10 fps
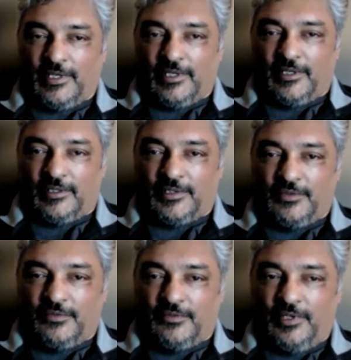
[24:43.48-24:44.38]
on
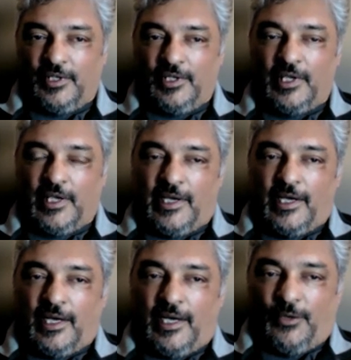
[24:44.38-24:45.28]
TV.
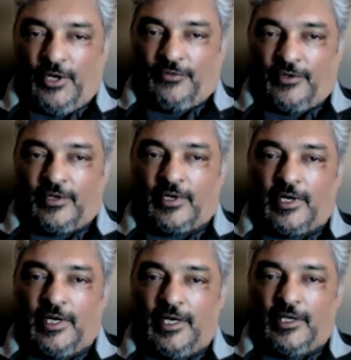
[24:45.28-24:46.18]
However,
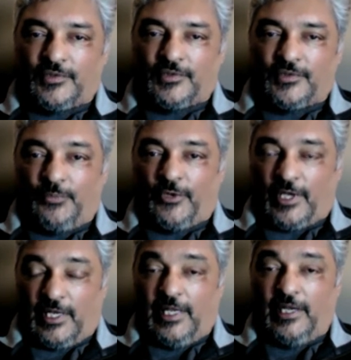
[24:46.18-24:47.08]
some
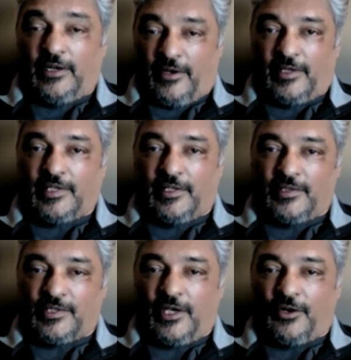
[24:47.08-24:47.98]
Canadian content is
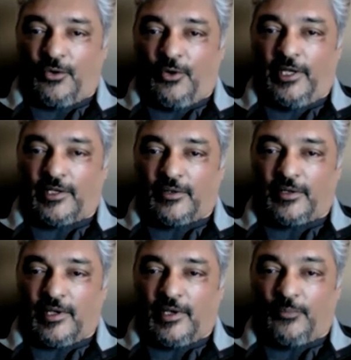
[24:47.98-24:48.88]
now quite
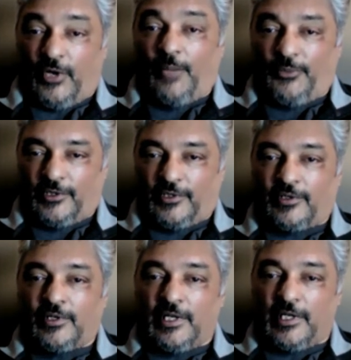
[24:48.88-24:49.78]
popular.
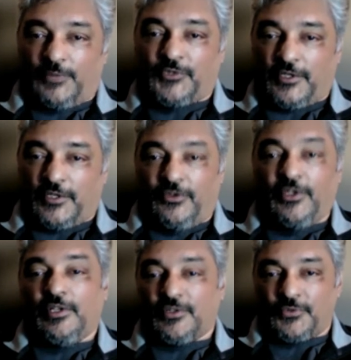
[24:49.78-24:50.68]
Kim's
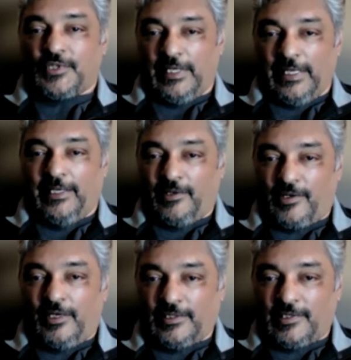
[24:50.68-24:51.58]
Convenience was Canadian
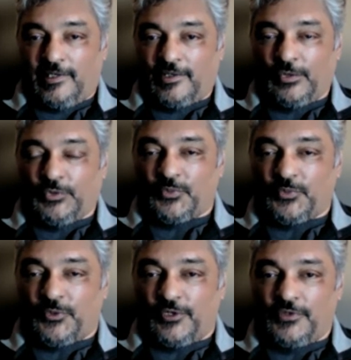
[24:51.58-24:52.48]
content. It was
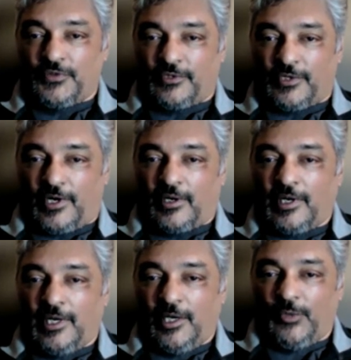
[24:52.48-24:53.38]
produced for our
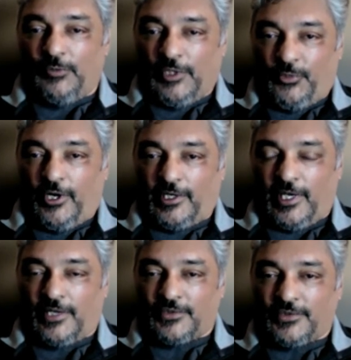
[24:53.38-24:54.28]
public
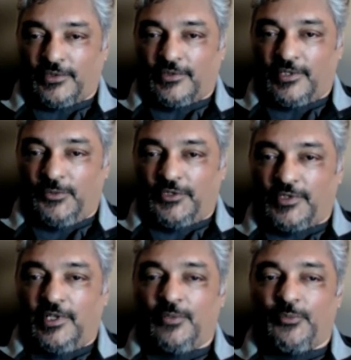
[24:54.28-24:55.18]
broadcaster, the
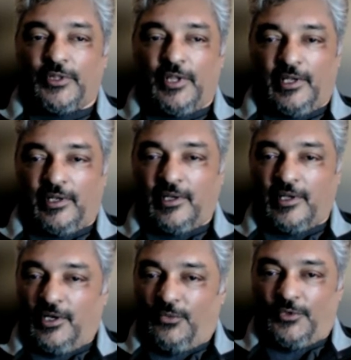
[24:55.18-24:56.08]
CBC, but then
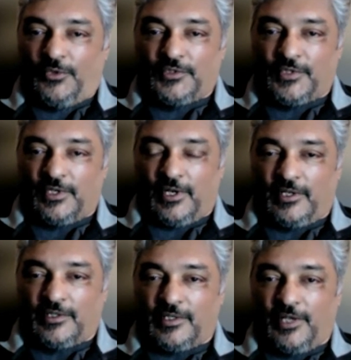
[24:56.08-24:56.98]
once it got
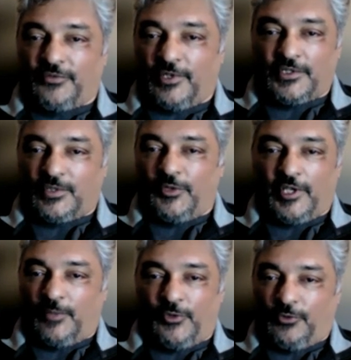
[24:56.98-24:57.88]
onto Netflix, it
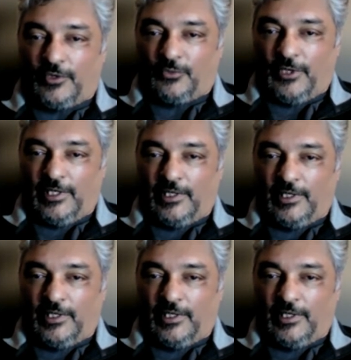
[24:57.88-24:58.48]
became a worldwide